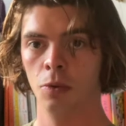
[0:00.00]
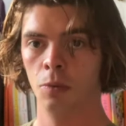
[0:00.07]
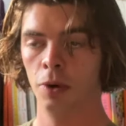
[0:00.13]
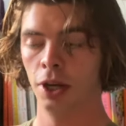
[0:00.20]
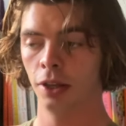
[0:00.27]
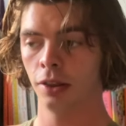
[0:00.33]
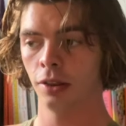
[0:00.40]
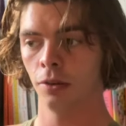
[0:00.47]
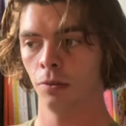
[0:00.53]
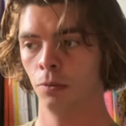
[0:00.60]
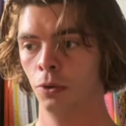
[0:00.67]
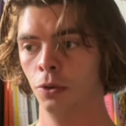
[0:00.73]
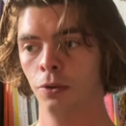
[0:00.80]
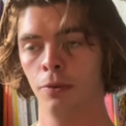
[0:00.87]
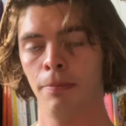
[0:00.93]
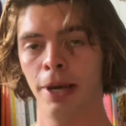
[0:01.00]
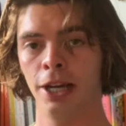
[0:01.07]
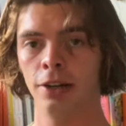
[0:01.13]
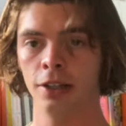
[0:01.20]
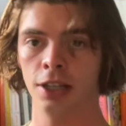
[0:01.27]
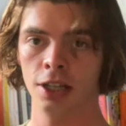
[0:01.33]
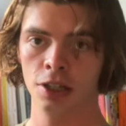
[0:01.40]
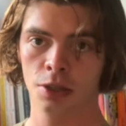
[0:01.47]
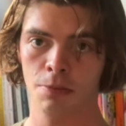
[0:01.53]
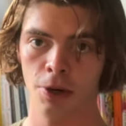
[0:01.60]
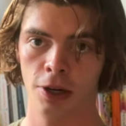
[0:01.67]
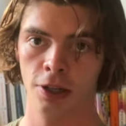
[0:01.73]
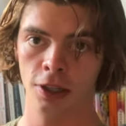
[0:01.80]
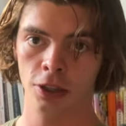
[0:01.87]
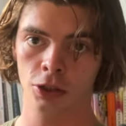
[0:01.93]
with Ruth Bader
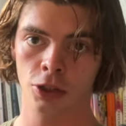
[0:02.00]
Ginsburg